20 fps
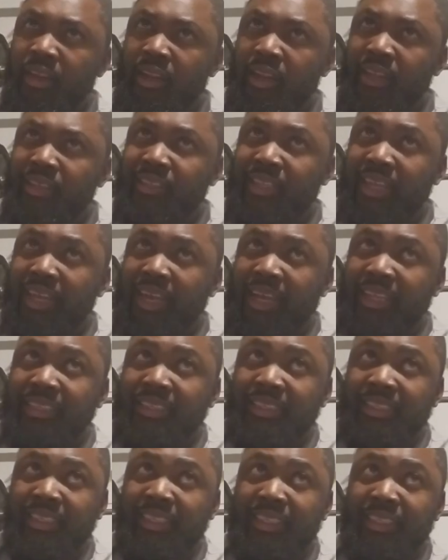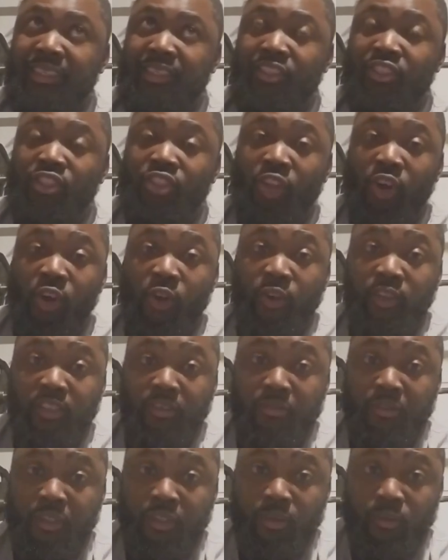it's like I seen the stars. And
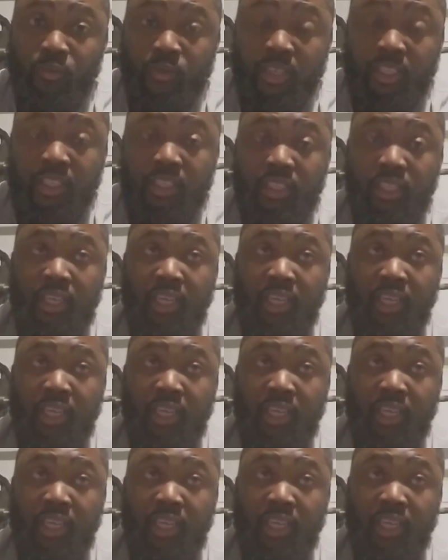for some reason,